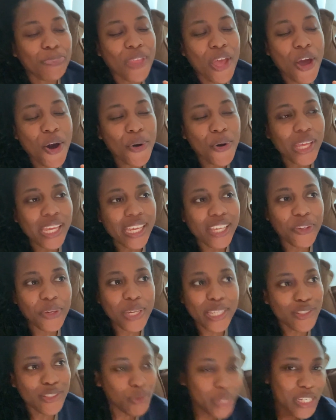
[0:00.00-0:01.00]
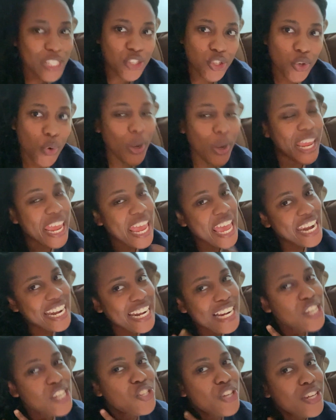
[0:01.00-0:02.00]
Okay, you get to enjoy
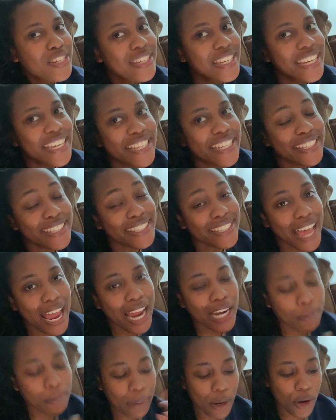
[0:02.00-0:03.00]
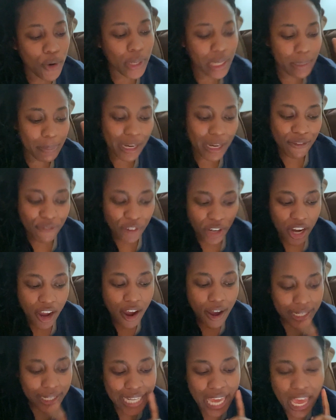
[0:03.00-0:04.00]
editing Jessica's side pony, but I
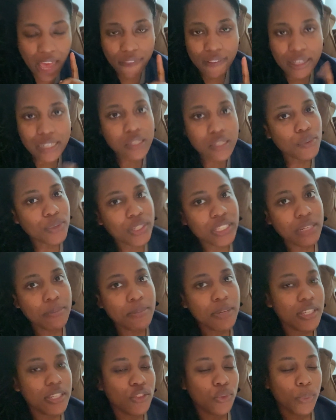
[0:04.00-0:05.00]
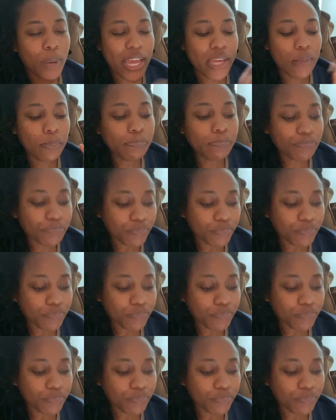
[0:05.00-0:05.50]
forgot that someone sent me a thread.